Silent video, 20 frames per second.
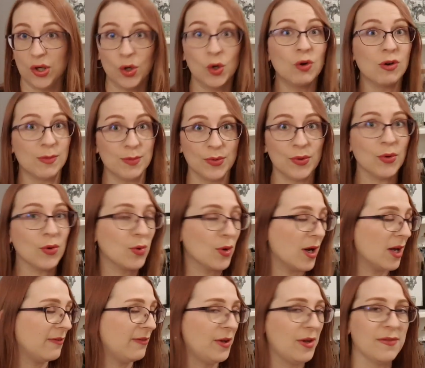Laura bought
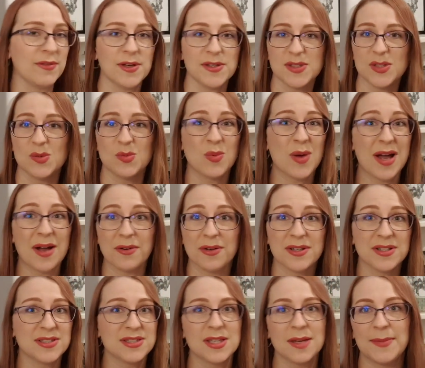quite a few of those as well,
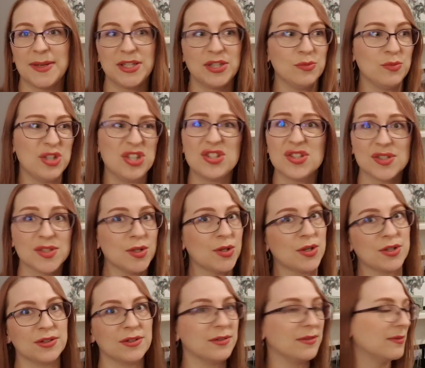because I mean, you just
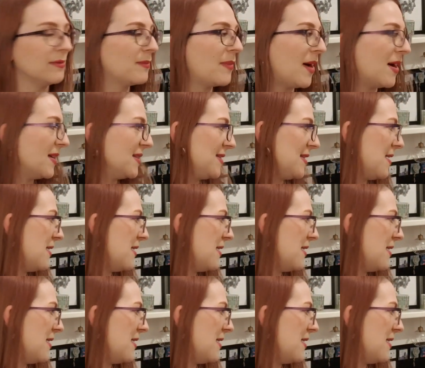couldn't pass